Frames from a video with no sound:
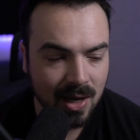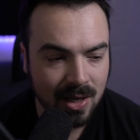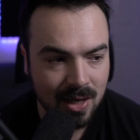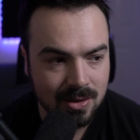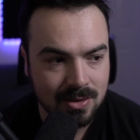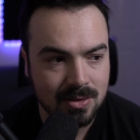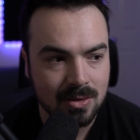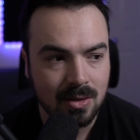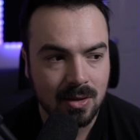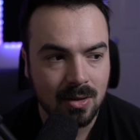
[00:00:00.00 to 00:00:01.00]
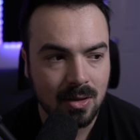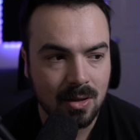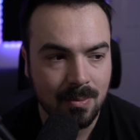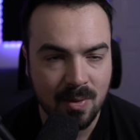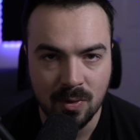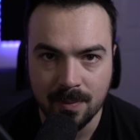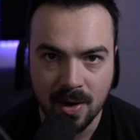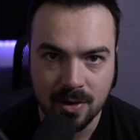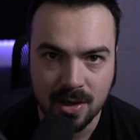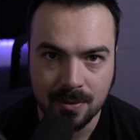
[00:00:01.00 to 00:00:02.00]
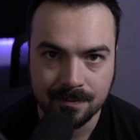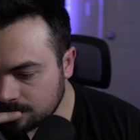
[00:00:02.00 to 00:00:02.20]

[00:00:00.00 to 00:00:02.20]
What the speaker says: against the people of Parody.